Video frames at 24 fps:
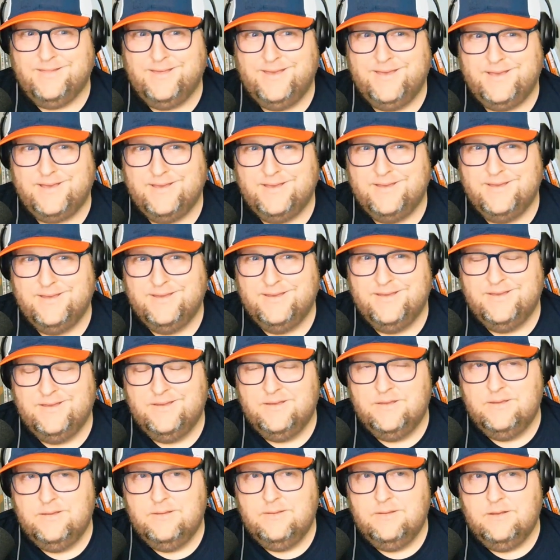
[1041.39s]
Like
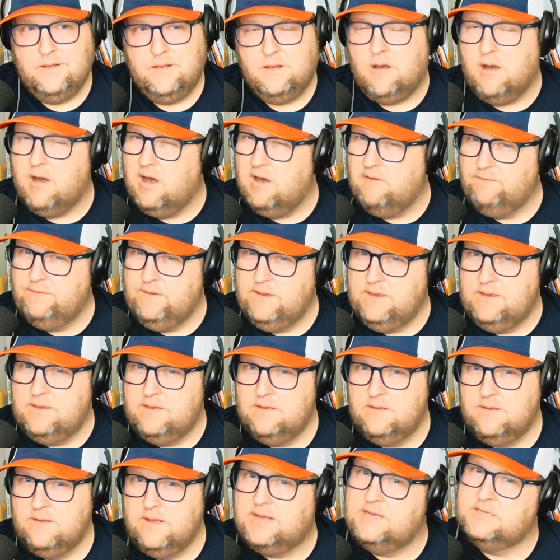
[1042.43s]

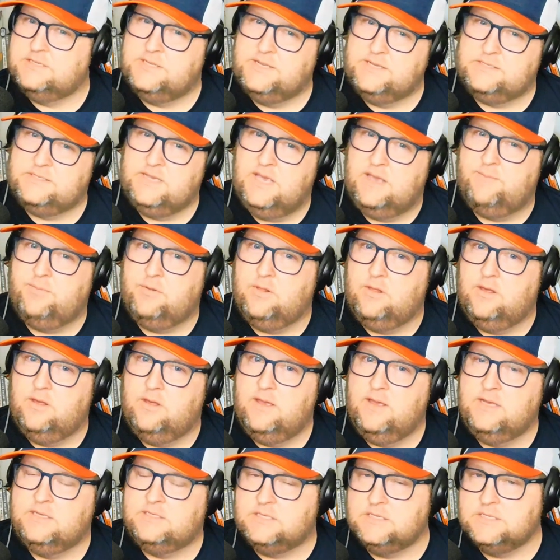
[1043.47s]
coffee, as an
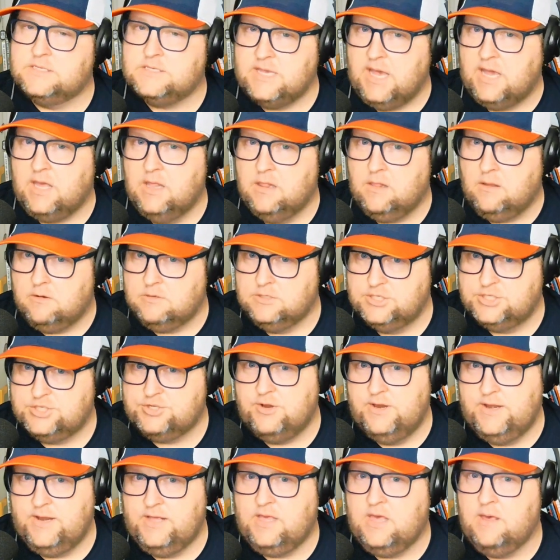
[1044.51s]
example, is the second
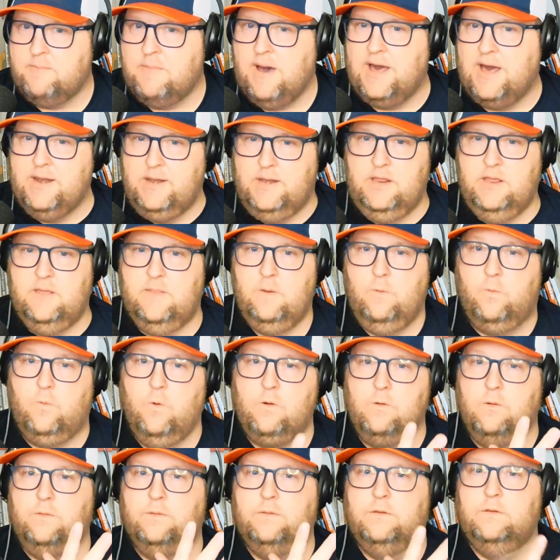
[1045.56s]
largest traded commodity in the
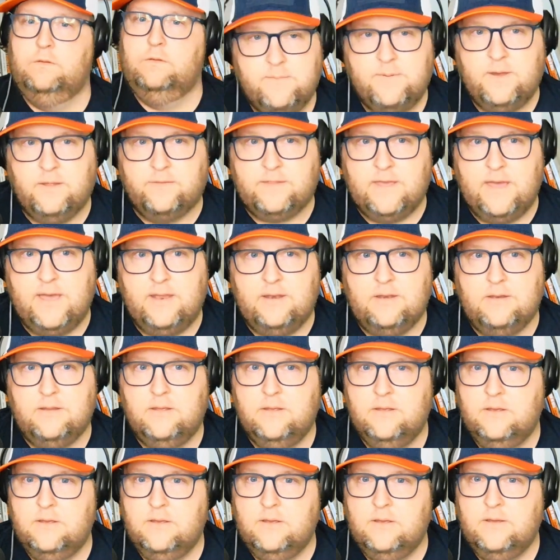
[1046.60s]
world. Think about that.
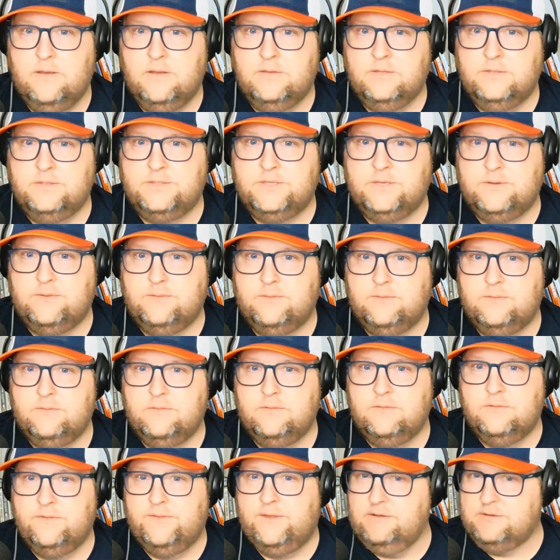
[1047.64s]
So
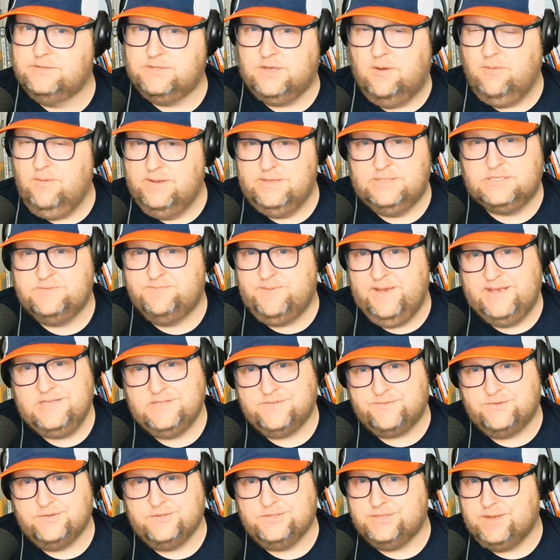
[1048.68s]
there's always
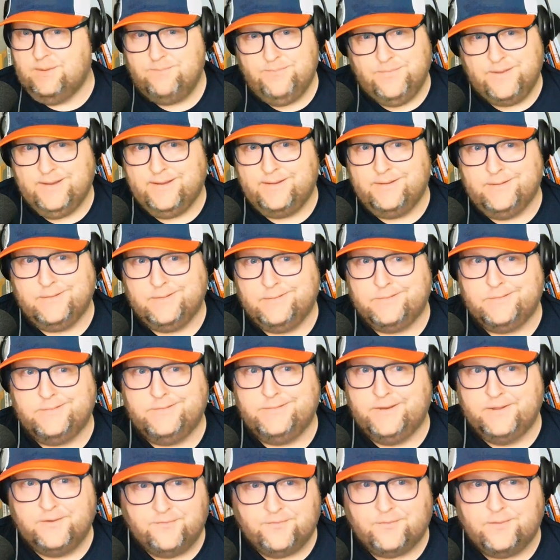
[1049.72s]
space for something
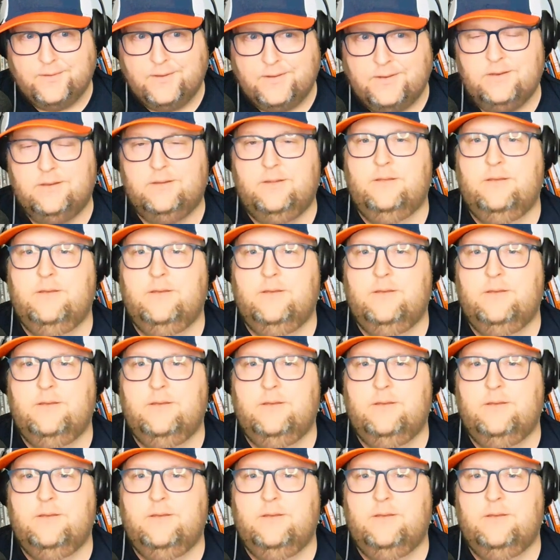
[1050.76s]
different.